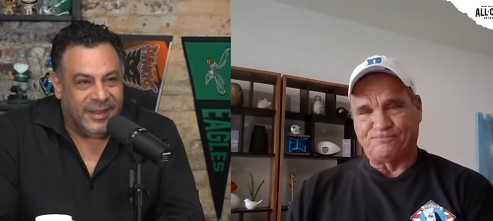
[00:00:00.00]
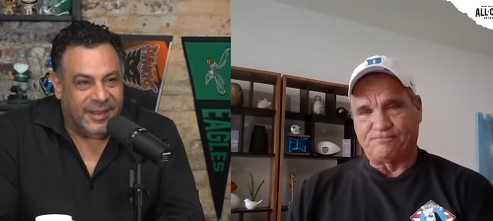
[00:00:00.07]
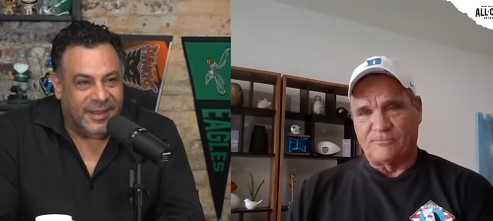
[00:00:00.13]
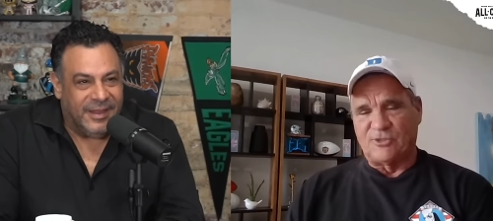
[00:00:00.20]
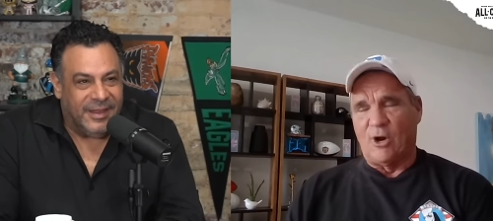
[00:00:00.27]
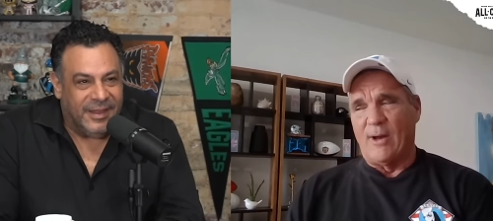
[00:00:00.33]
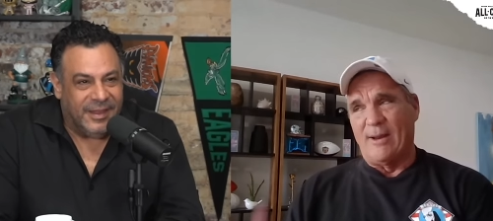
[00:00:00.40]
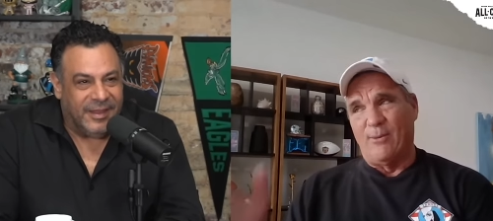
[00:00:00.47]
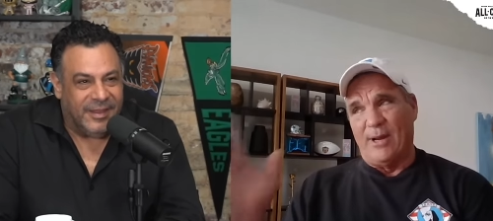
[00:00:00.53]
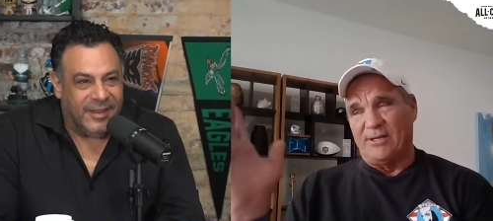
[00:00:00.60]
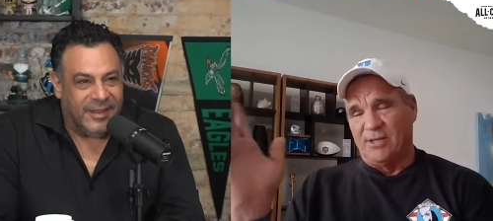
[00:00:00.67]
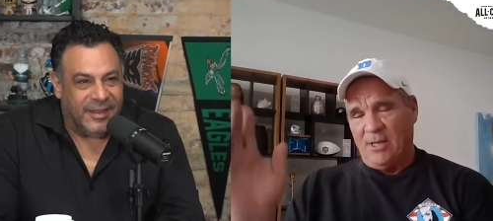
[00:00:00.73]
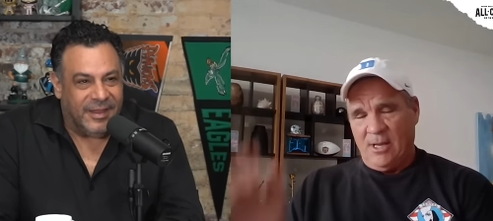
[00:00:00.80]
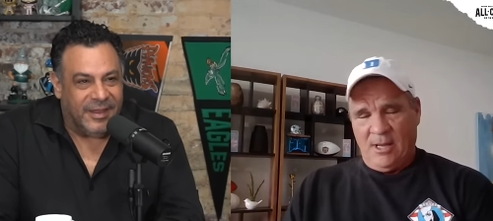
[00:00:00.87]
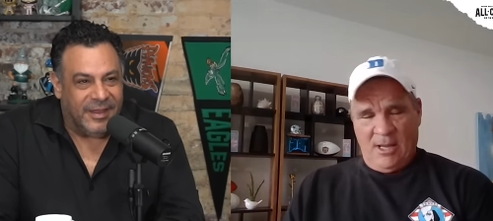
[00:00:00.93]
Speaker 1: So, anyways,
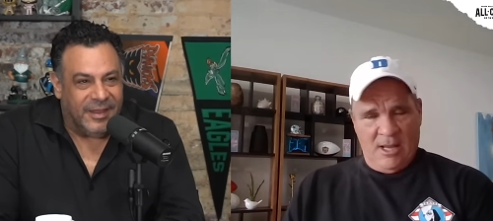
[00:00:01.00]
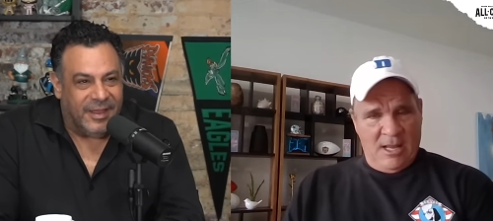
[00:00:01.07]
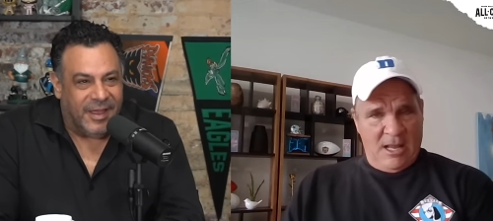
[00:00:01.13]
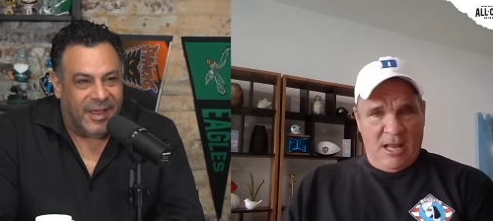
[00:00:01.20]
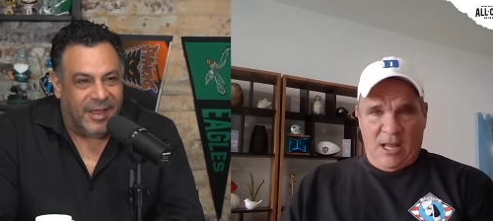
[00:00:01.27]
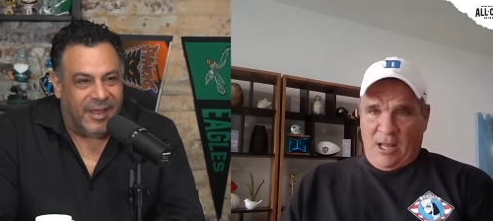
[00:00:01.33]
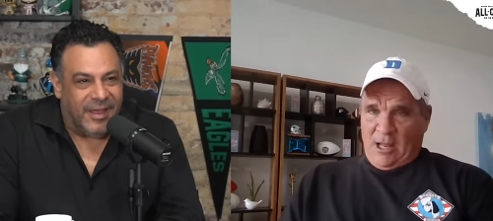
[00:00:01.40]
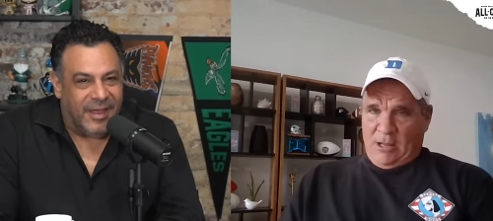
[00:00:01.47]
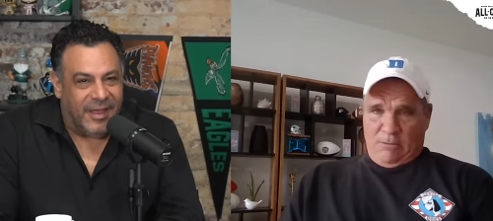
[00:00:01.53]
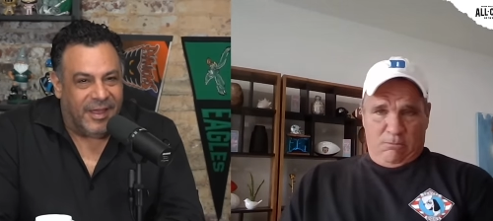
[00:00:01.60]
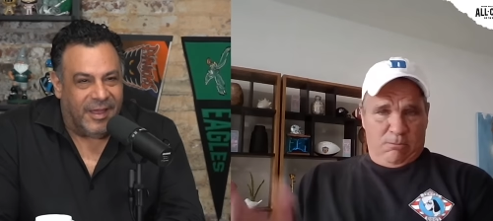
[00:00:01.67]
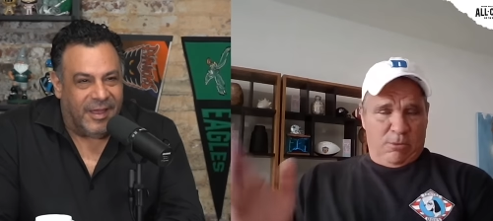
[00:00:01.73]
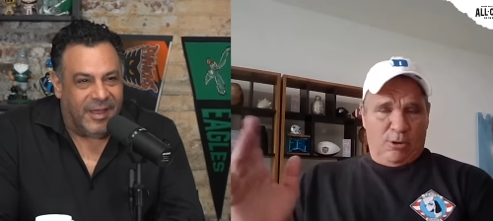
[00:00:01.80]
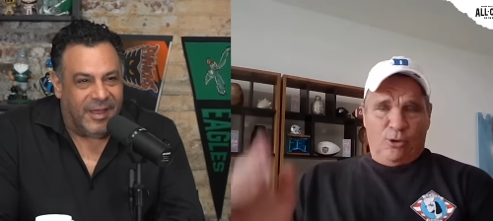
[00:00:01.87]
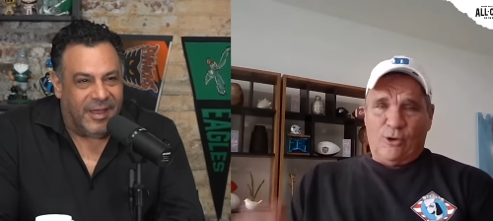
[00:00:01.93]

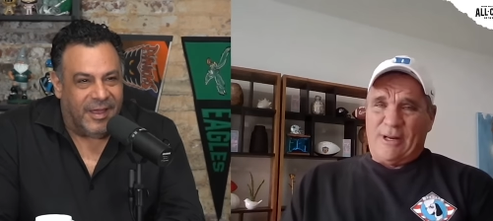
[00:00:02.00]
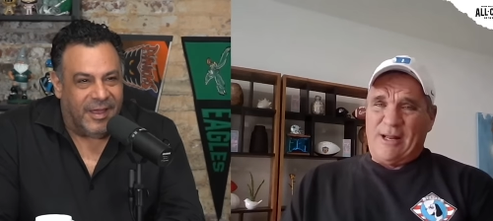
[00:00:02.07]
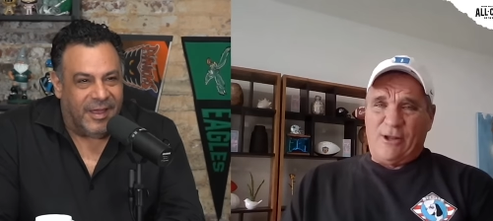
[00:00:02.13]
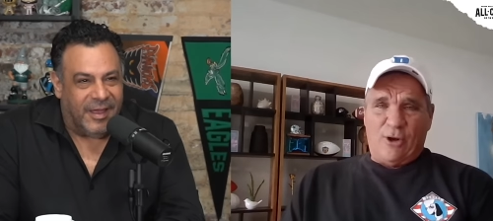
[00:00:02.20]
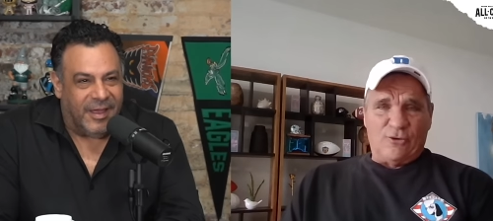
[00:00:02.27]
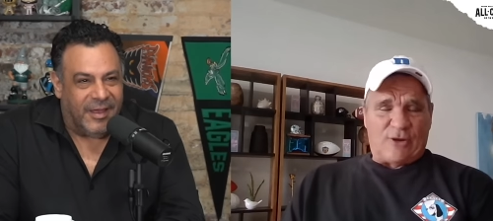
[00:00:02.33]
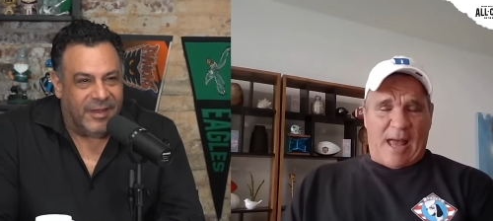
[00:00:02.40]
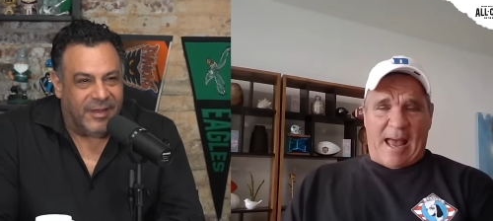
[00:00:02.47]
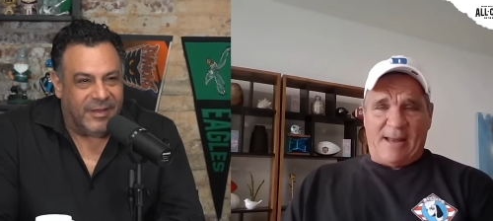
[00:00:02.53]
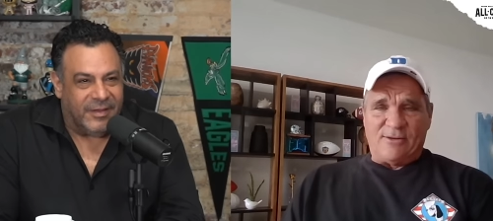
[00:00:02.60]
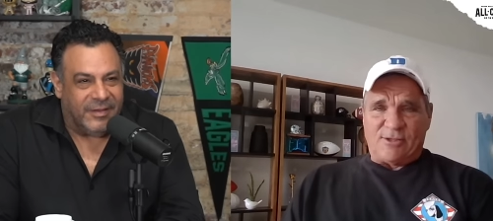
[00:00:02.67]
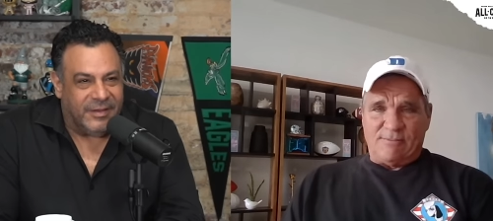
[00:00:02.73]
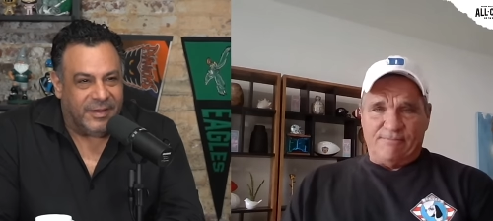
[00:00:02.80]
looking at those guys,